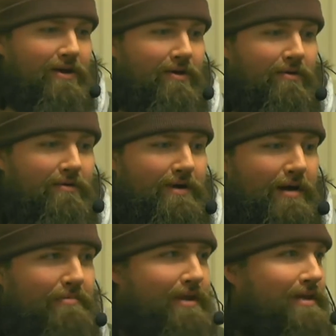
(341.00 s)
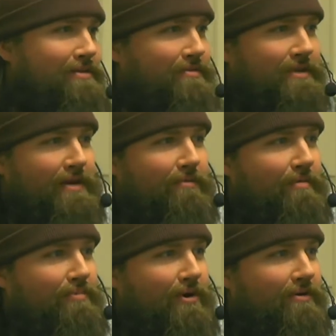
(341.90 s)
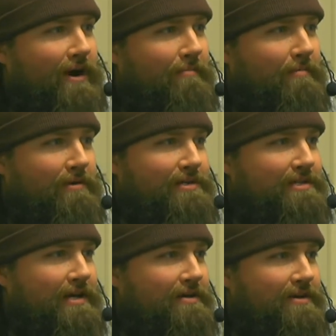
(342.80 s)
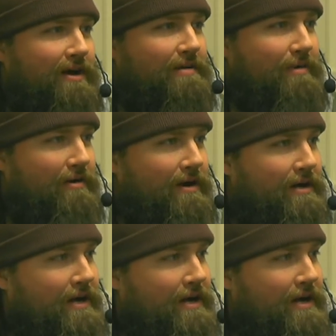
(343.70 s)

coming into a D1 program? I mean, just like you're talking about right now.